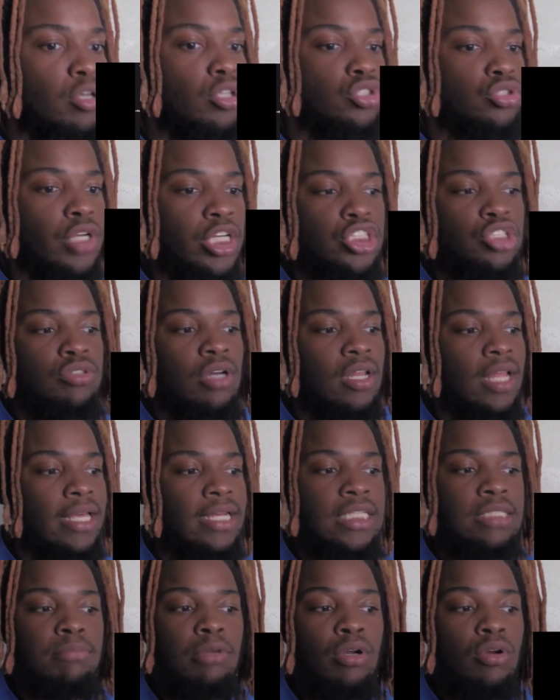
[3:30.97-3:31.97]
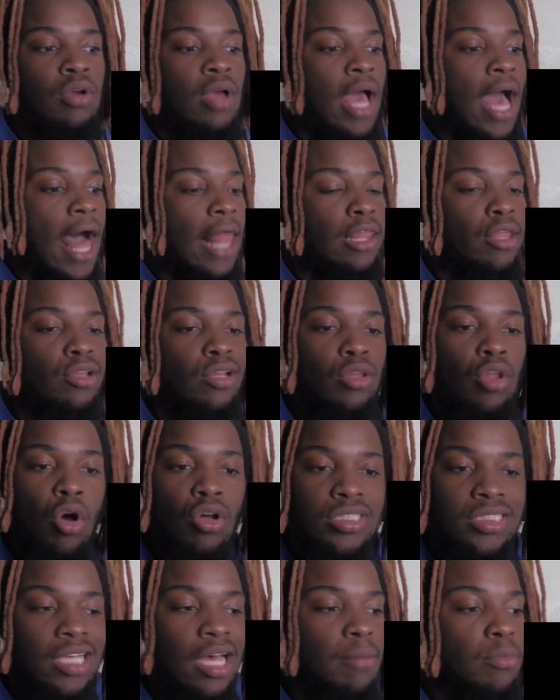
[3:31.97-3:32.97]
stress you out like this, bro. I learned a
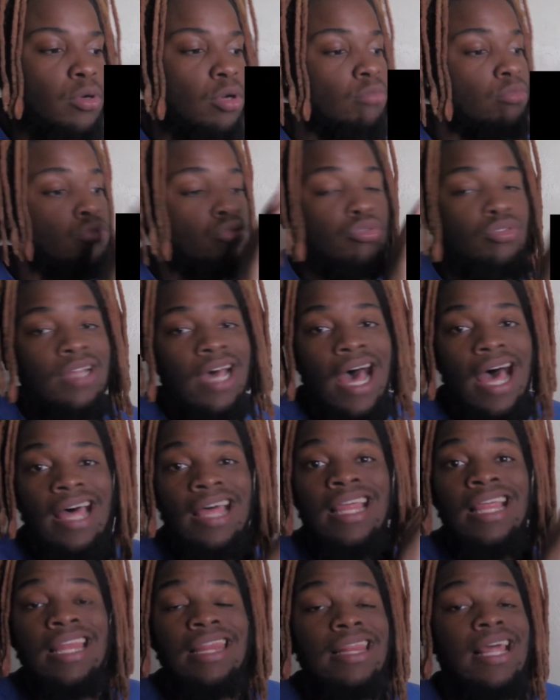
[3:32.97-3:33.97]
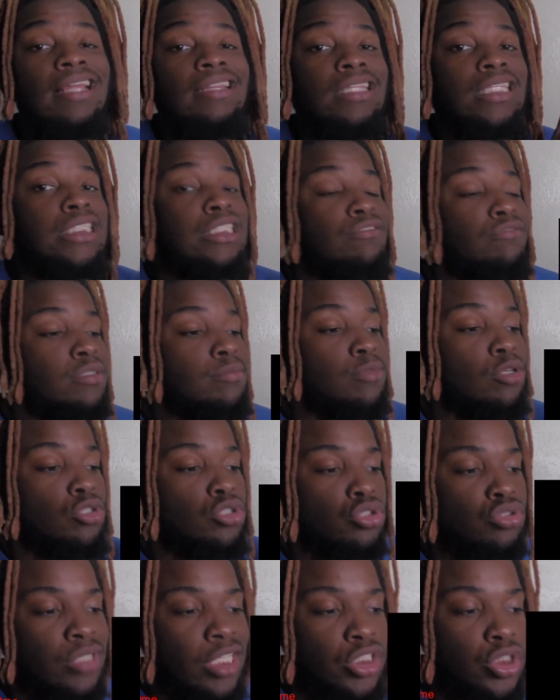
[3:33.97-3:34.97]
long time ago, do not let these
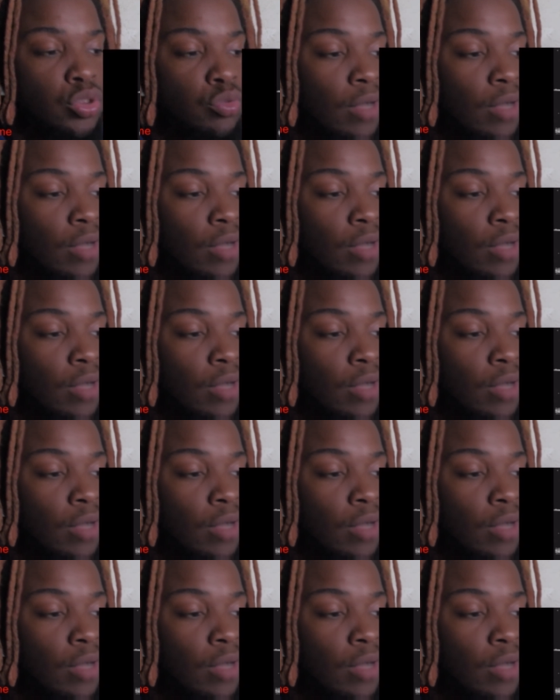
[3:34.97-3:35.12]
females stress you